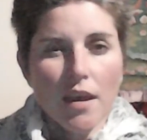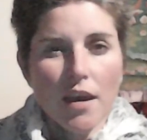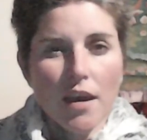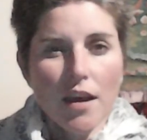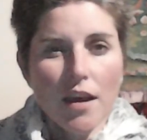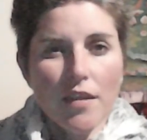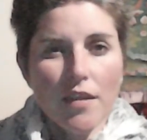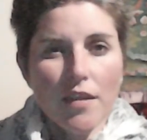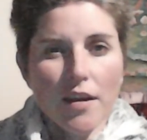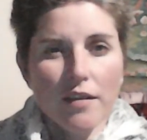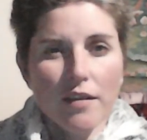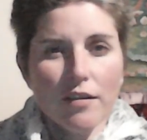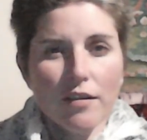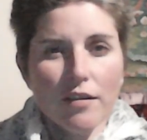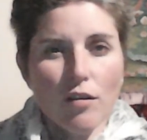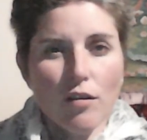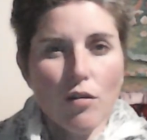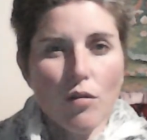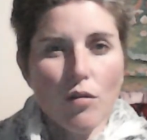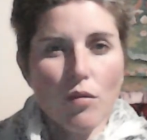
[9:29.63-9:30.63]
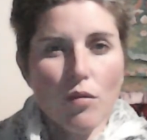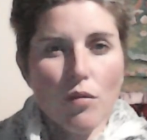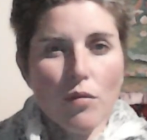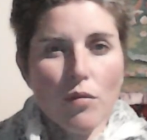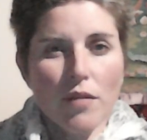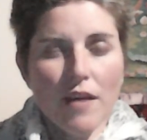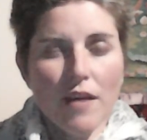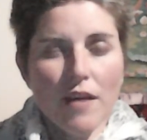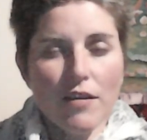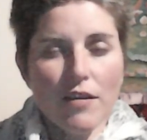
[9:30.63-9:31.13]
And that's called
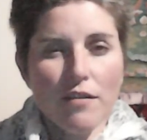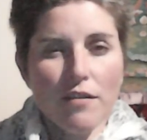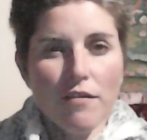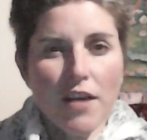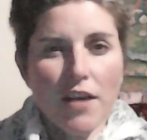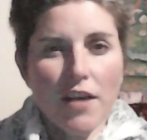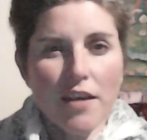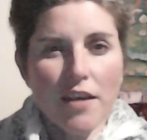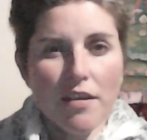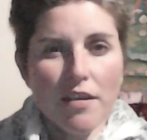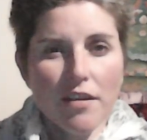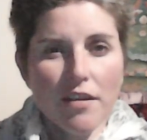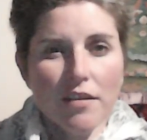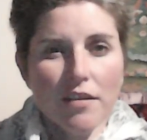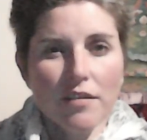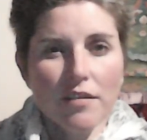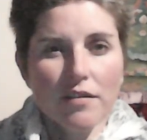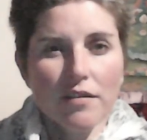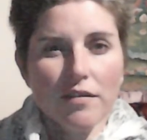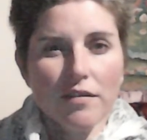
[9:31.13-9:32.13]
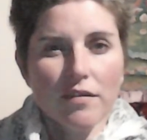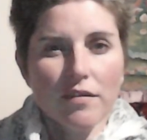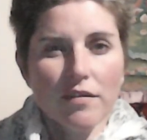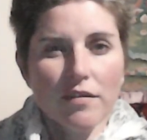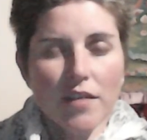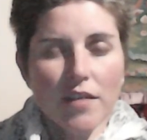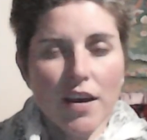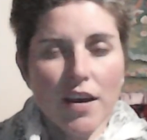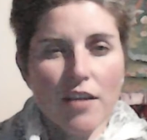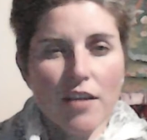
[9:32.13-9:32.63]
having faith
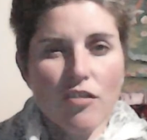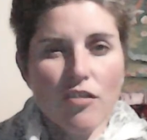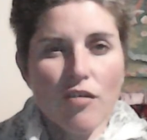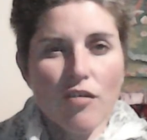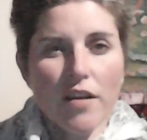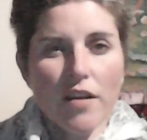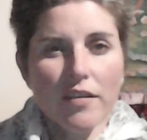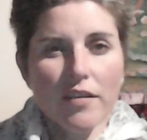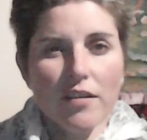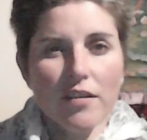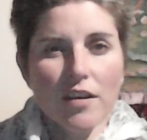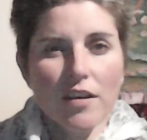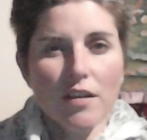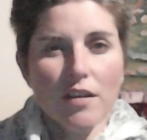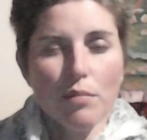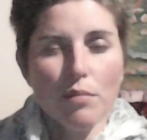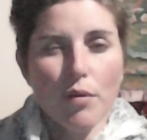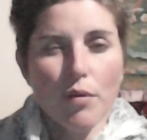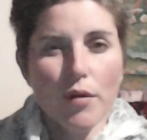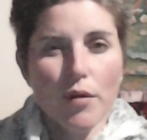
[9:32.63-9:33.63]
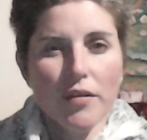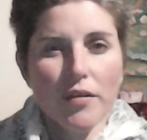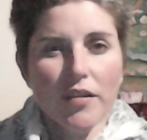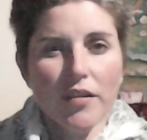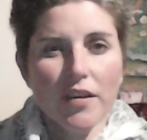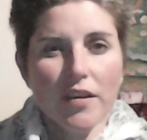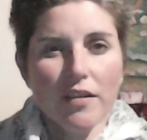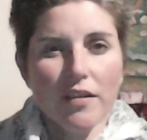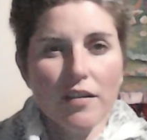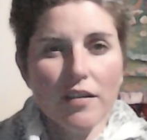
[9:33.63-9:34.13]
and trusting the
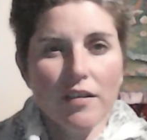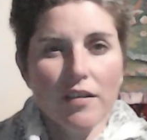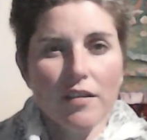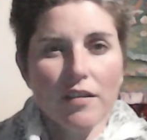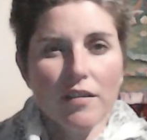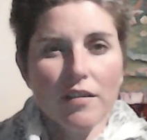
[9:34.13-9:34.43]
process.